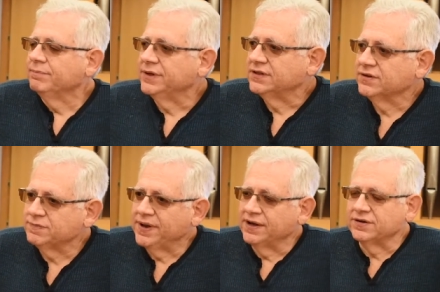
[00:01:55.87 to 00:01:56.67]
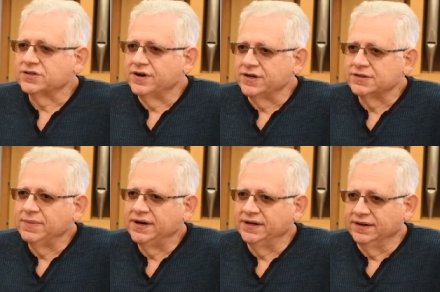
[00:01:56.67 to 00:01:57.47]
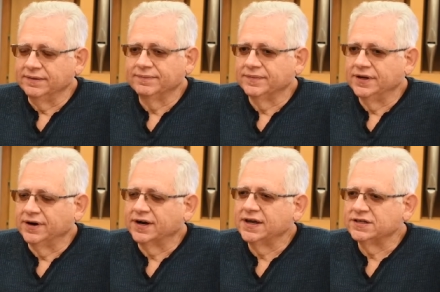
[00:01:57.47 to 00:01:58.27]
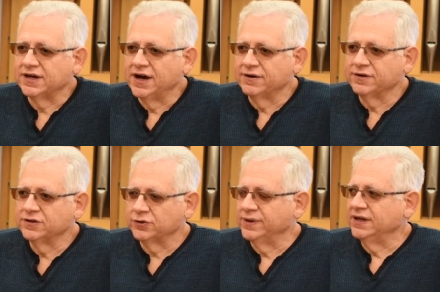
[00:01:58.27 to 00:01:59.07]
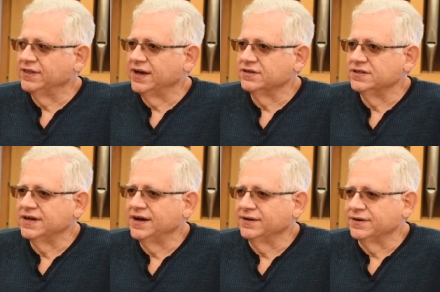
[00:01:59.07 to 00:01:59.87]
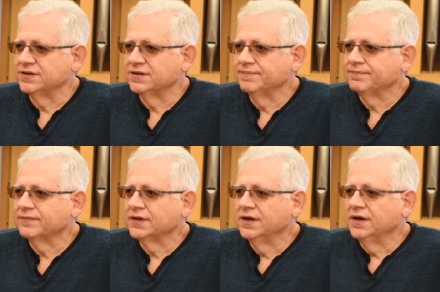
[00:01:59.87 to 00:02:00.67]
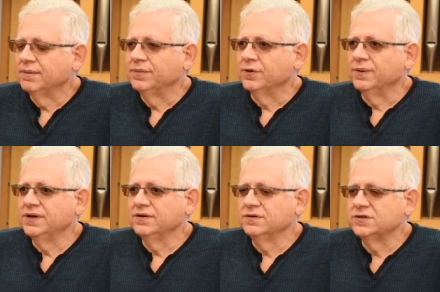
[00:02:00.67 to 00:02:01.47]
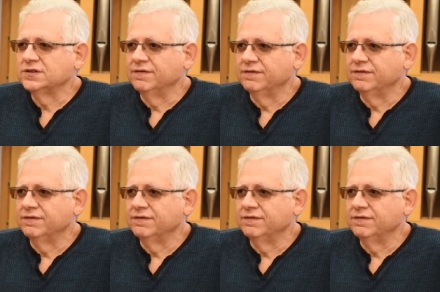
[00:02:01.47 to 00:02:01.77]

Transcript: But those panels cost money, in our case $120,000. But we used a